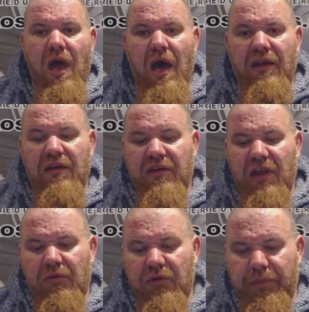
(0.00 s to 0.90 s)
And
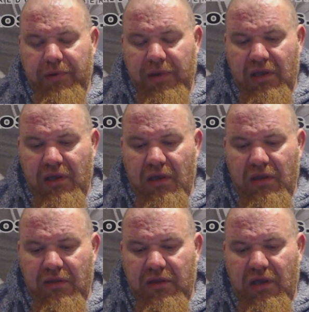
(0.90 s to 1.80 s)
it would
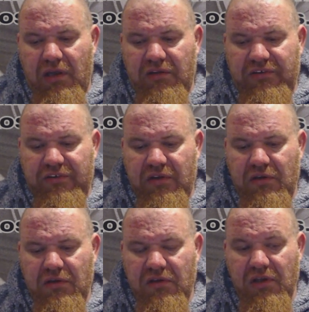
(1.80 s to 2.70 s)
appear that
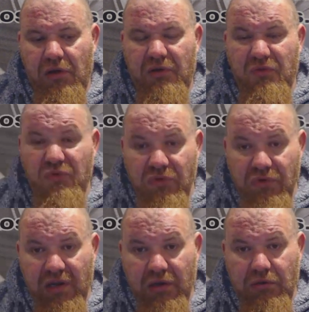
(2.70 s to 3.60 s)
the only
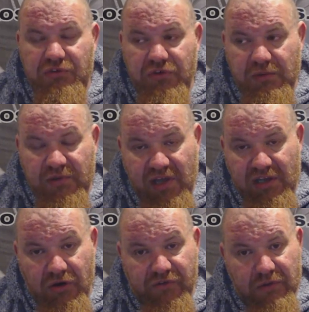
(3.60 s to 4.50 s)
real treatment
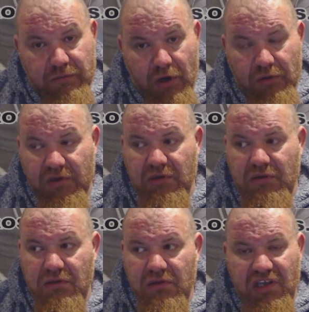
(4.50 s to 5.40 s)
that I know of at the
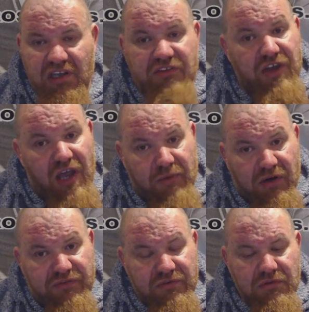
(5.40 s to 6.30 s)
moment is time
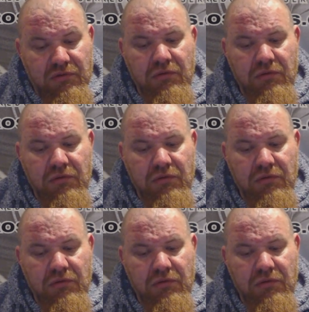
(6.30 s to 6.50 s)
off.